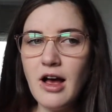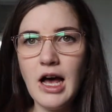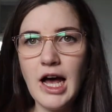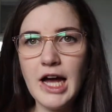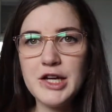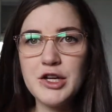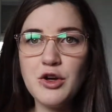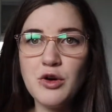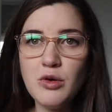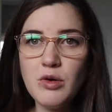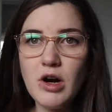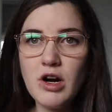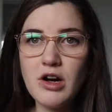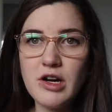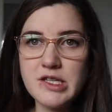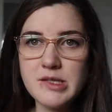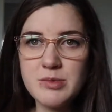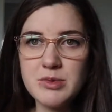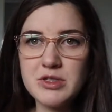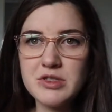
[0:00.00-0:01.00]
I know our
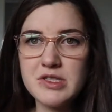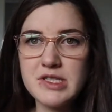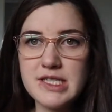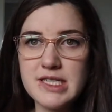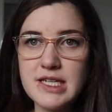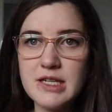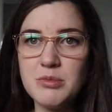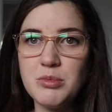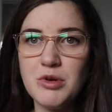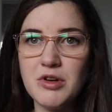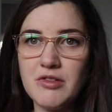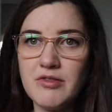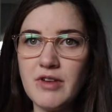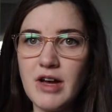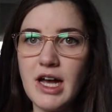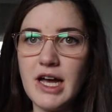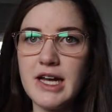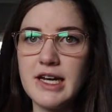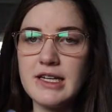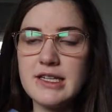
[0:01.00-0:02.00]
hospital did
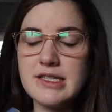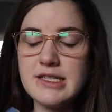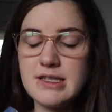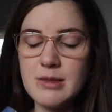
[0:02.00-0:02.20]
provide